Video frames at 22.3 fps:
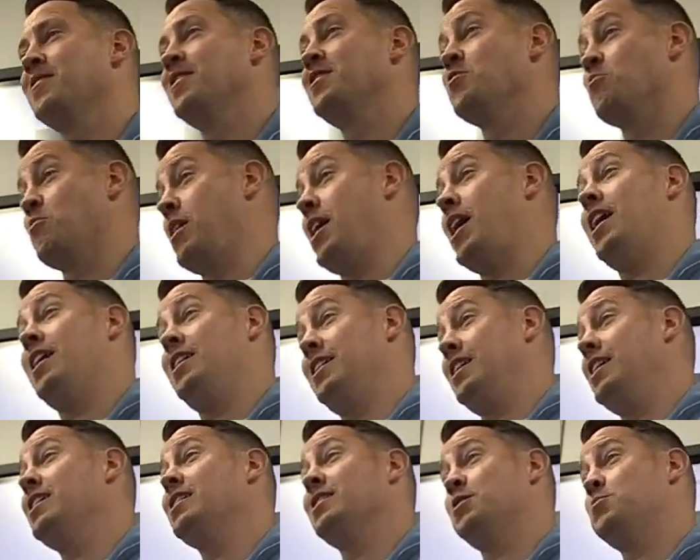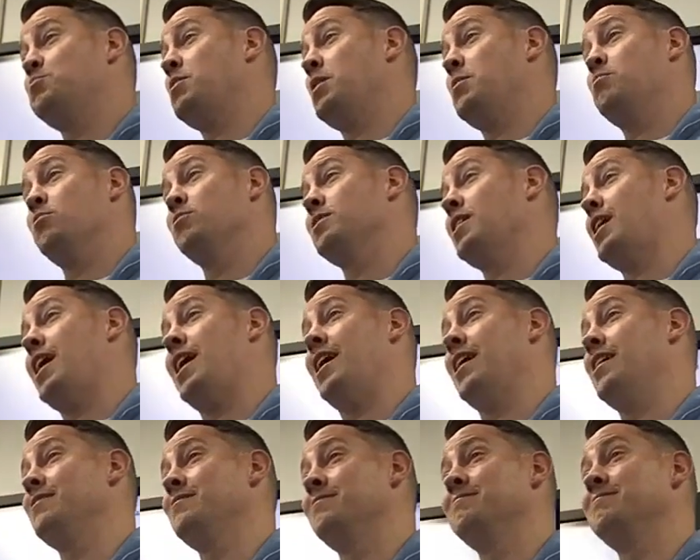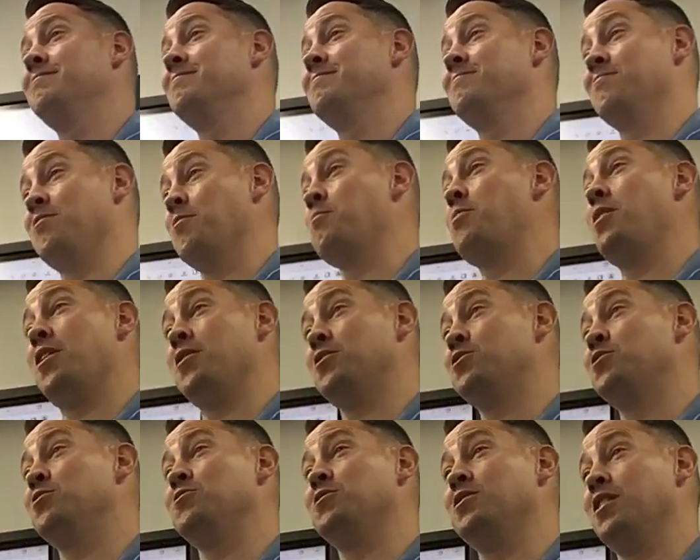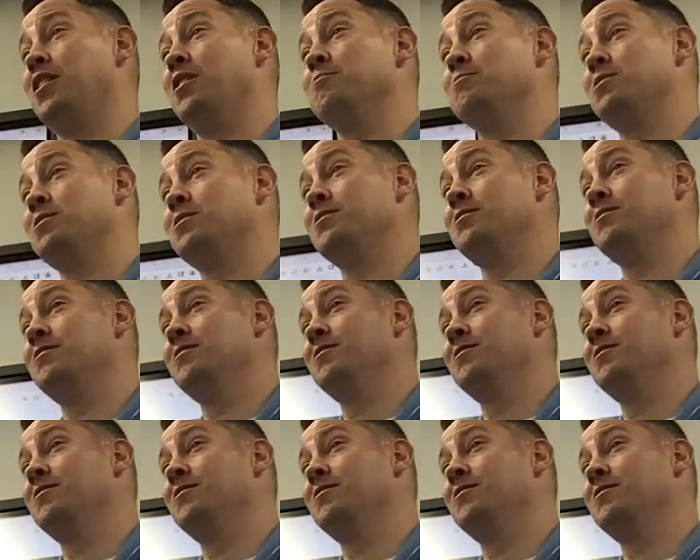The reality is people die from parachute jumps.